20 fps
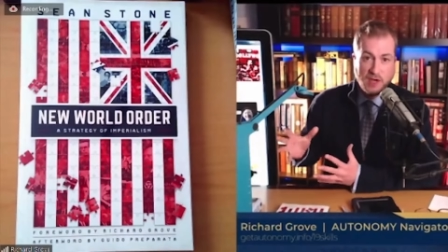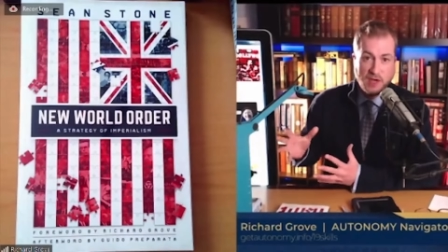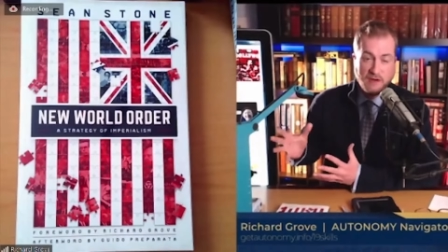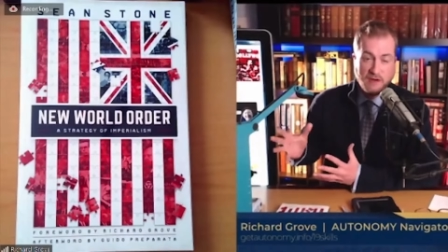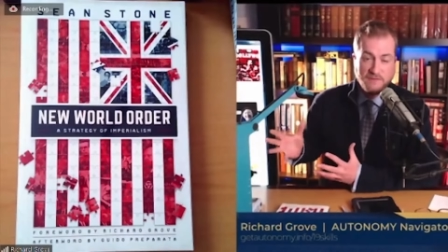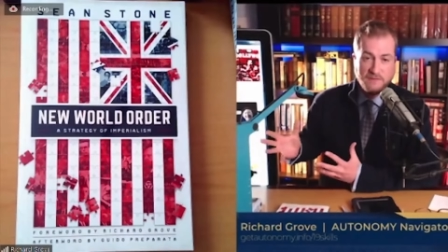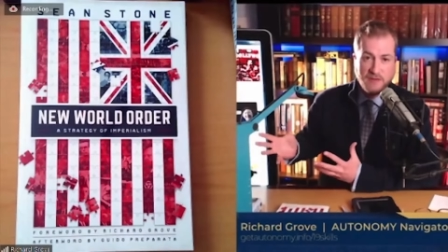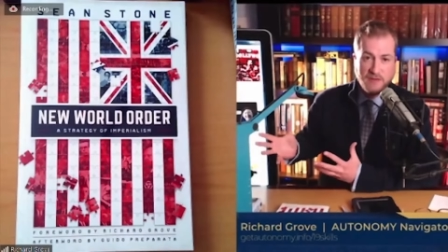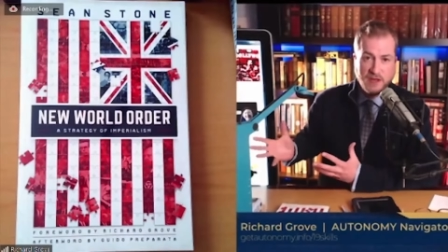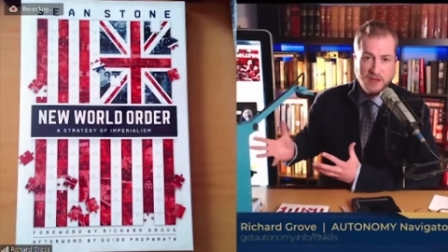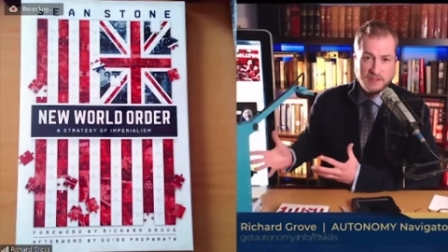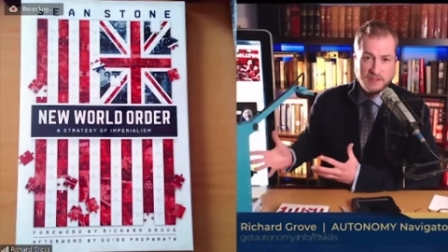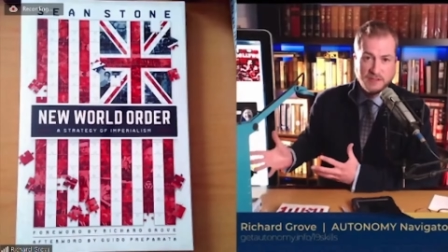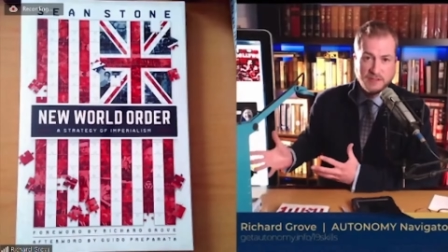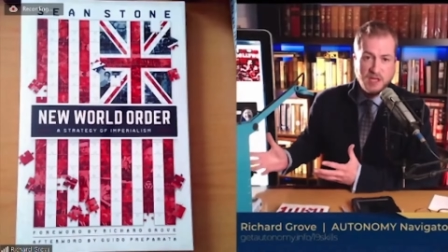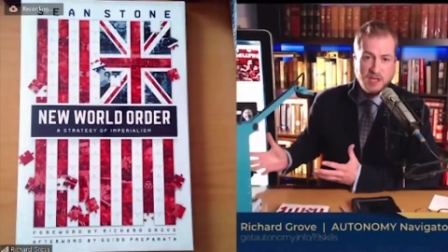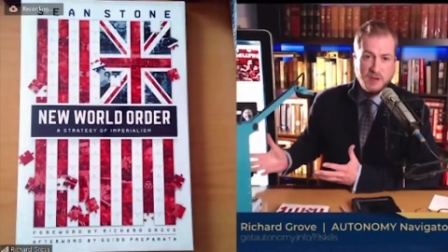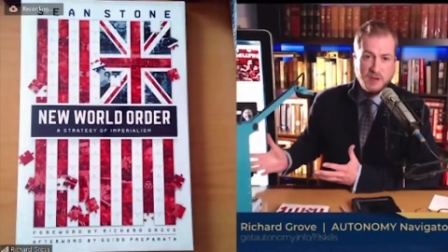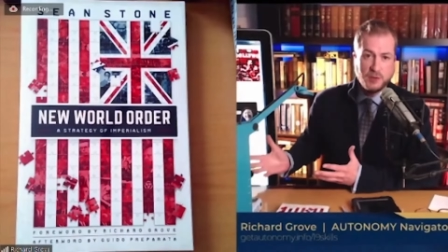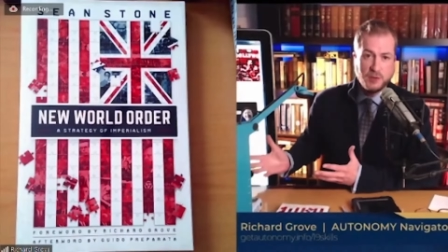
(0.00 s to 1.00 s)
what
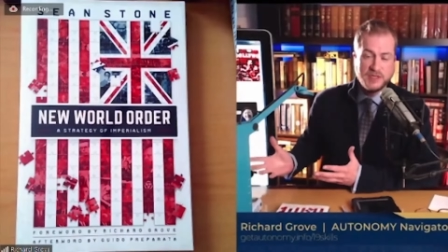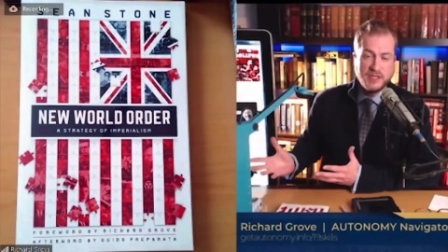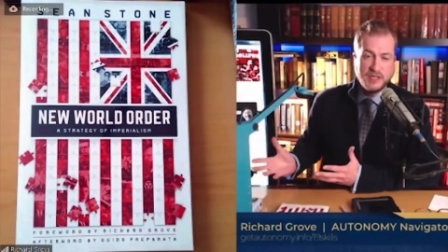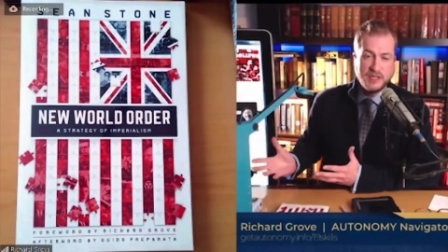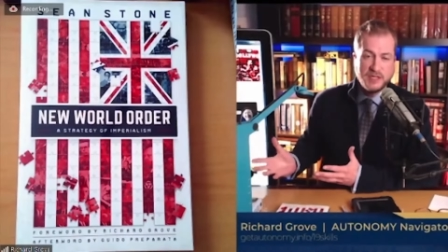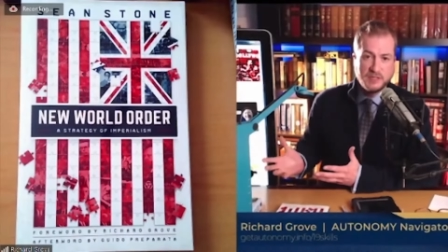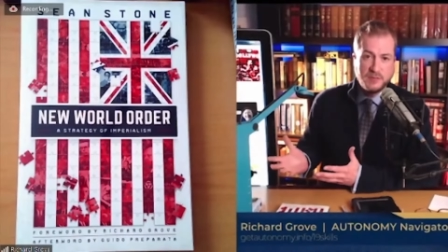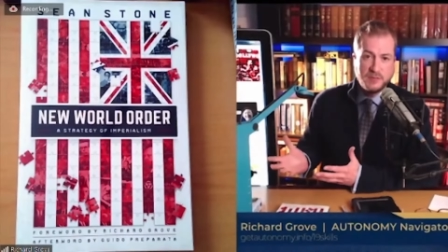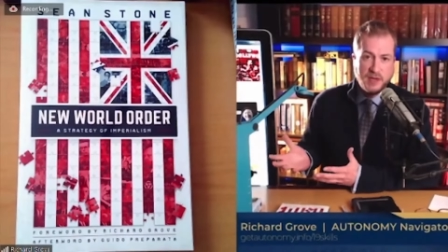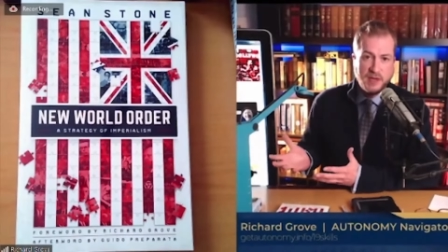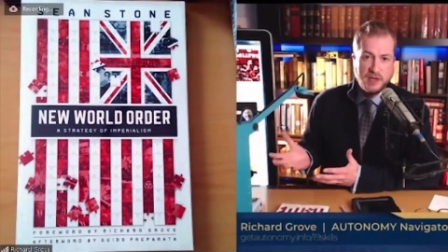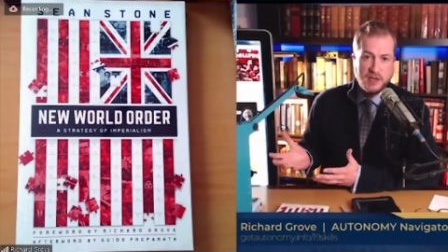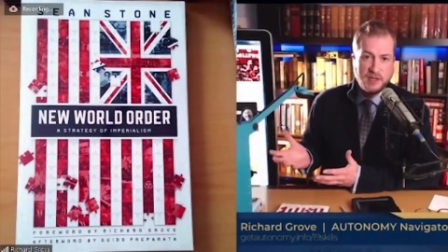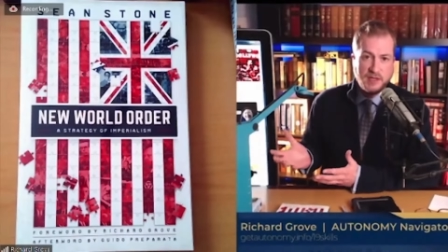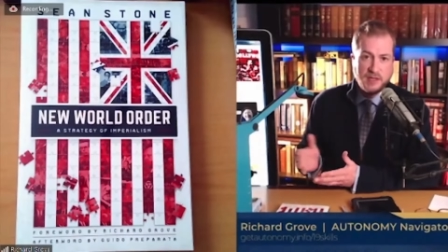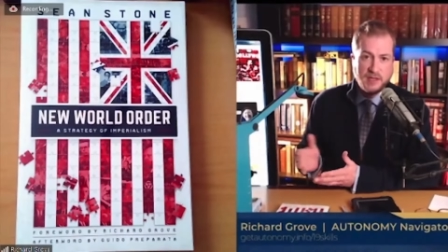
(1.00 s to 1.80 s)
events he participated